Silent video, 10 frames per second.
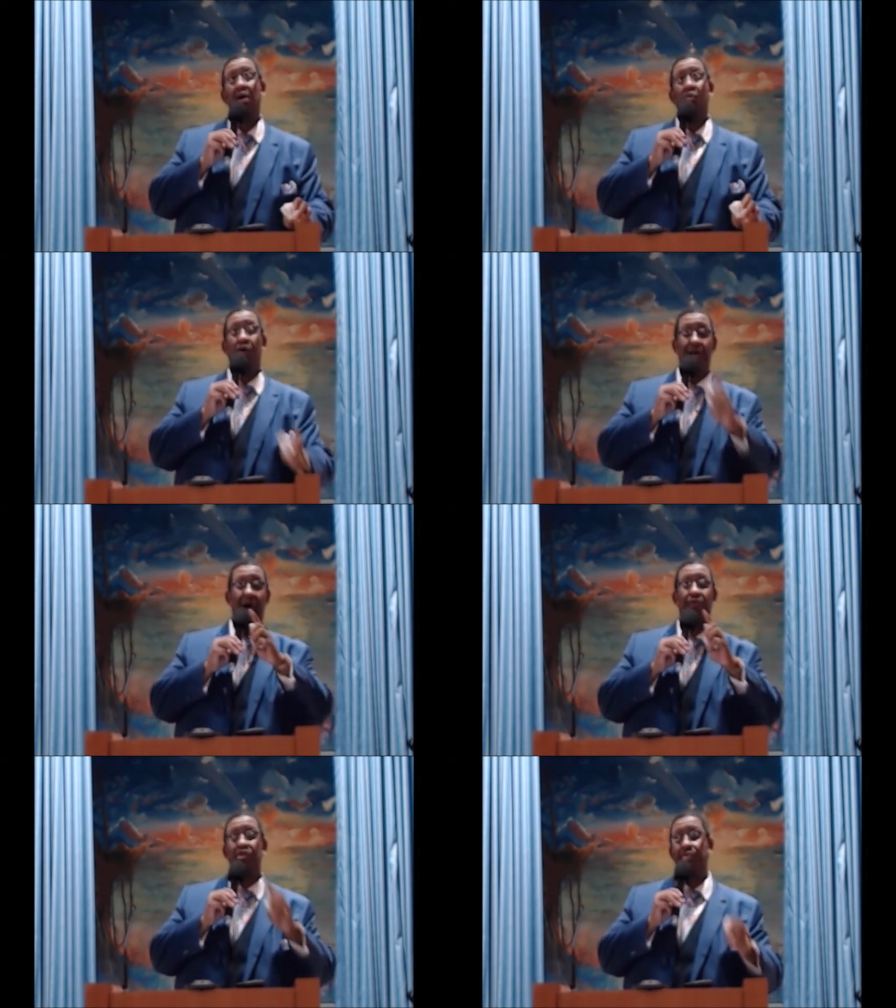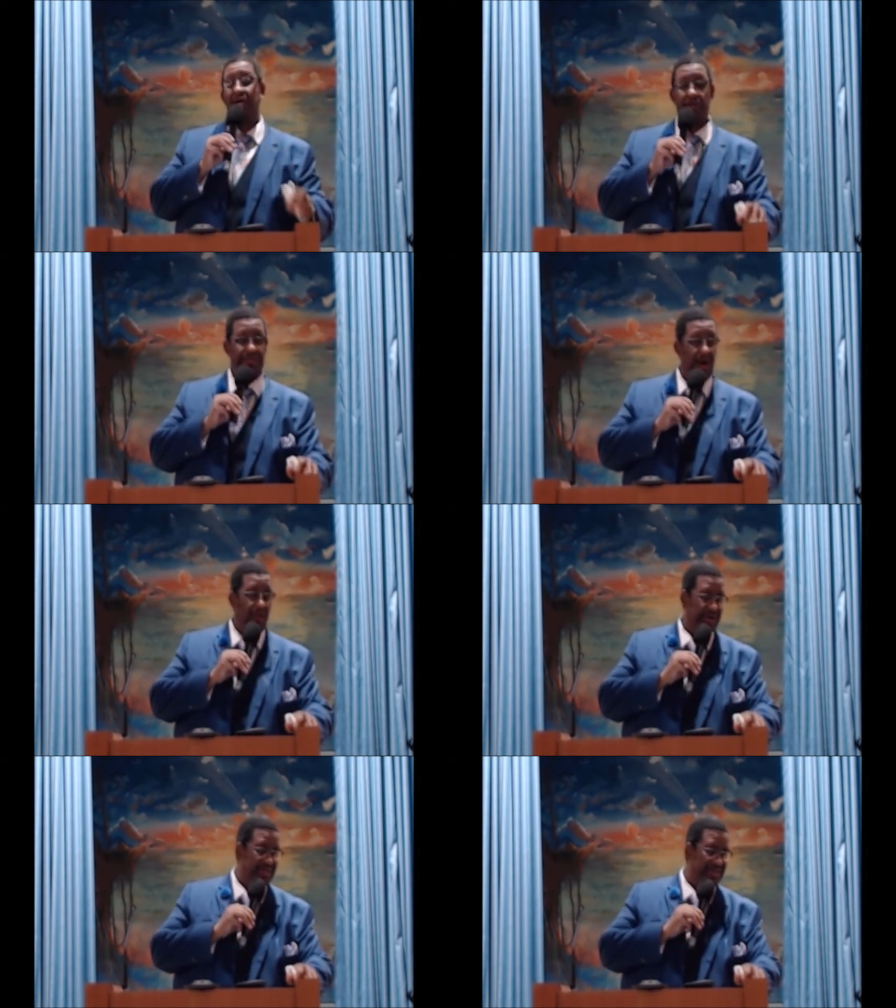will not respect
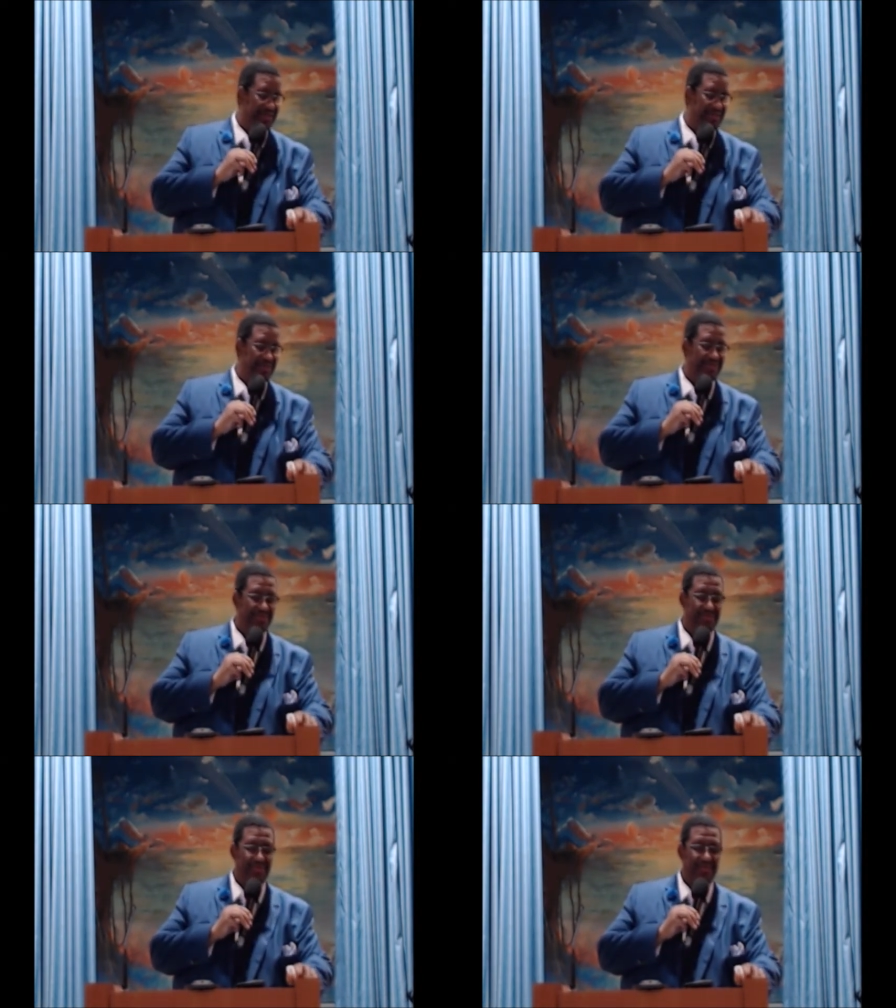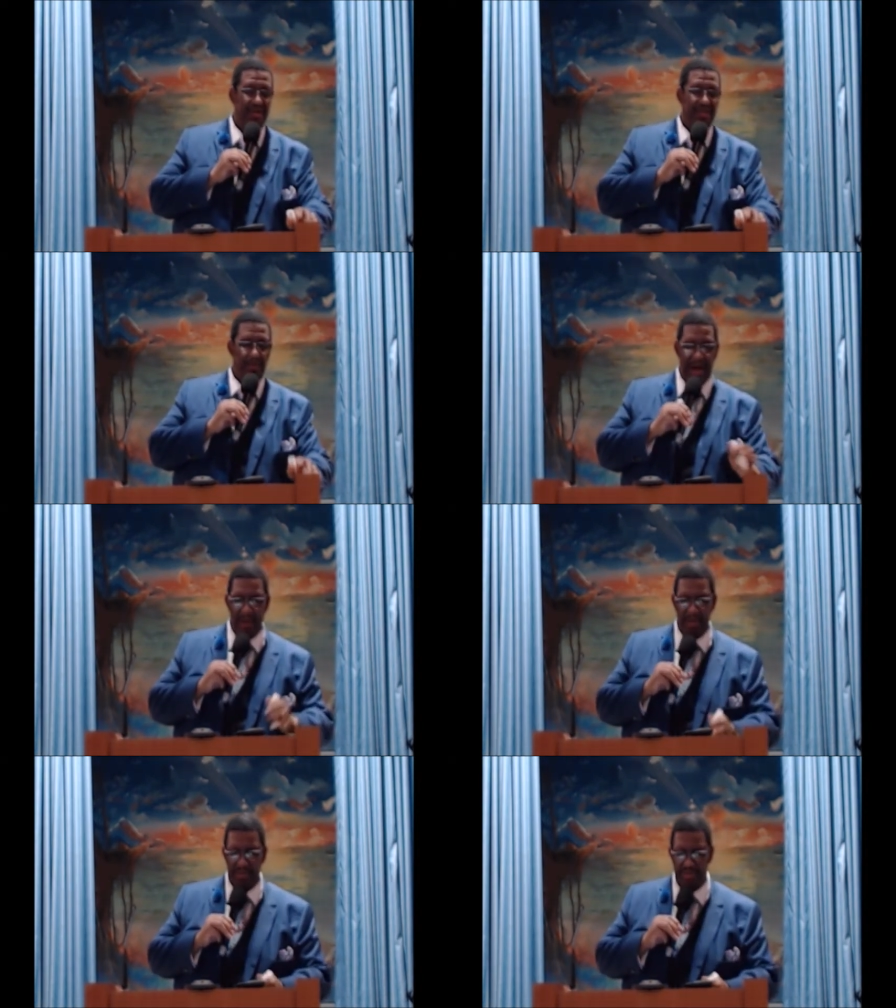authority. The
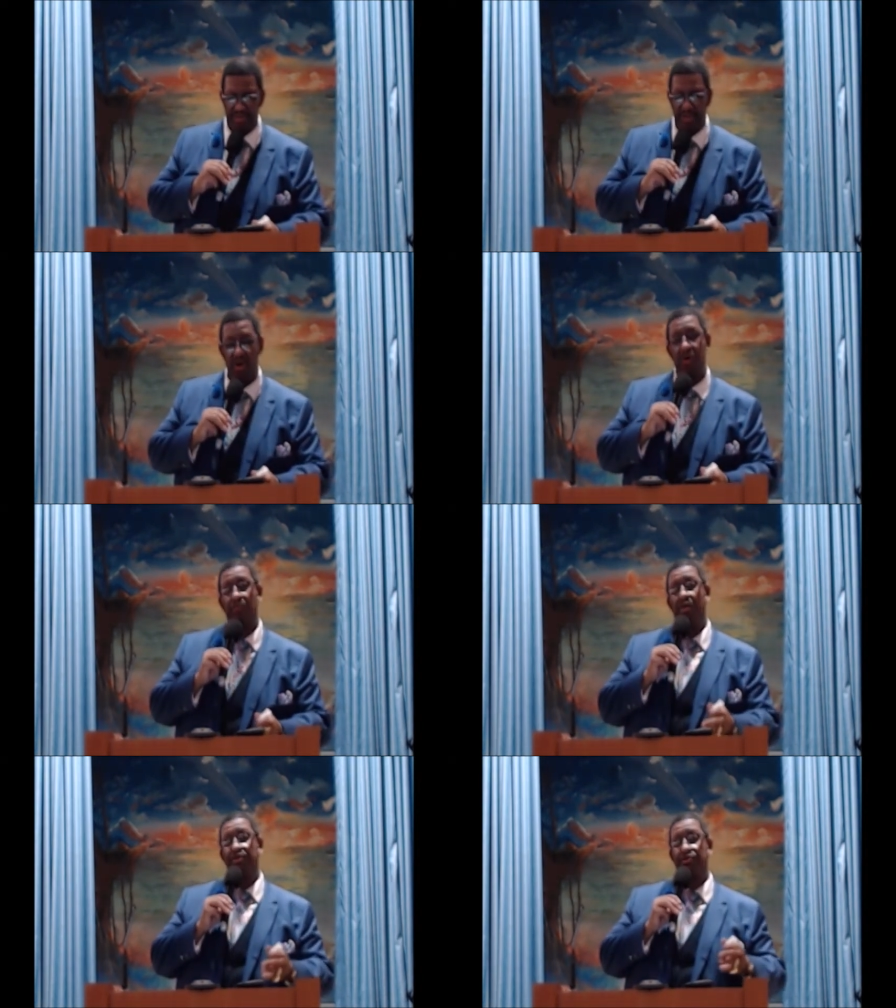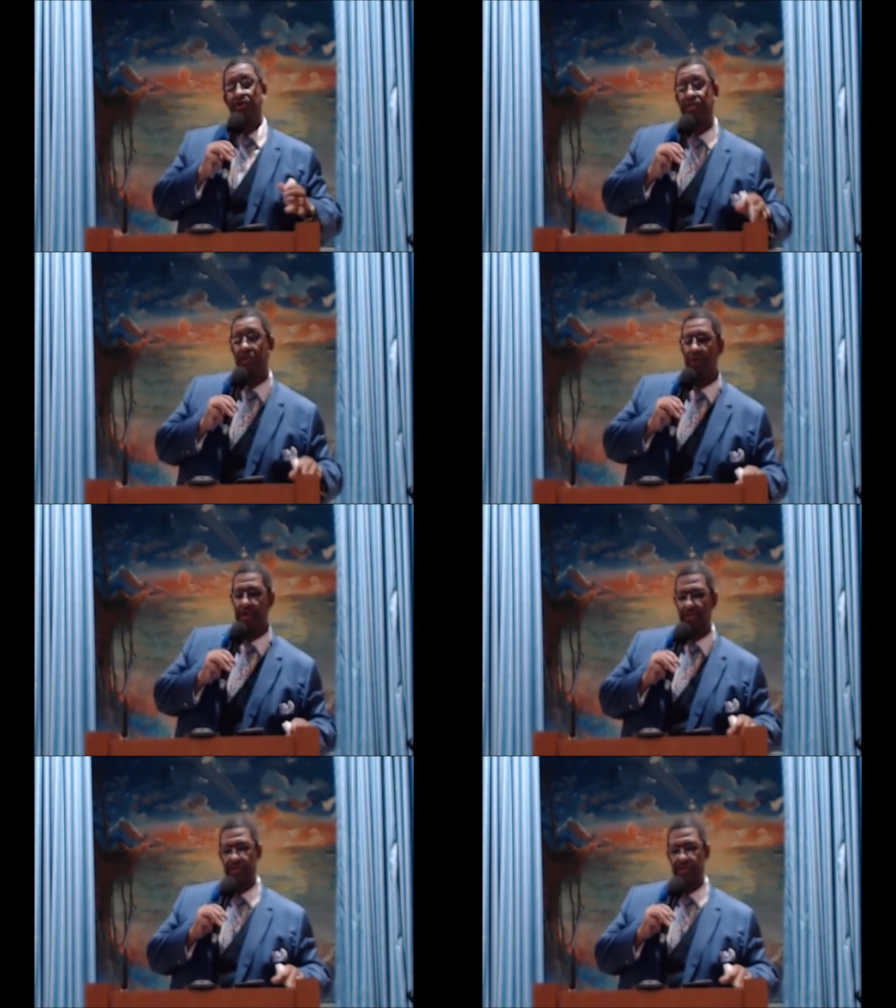Bible lets us know in Romans 13, 1 and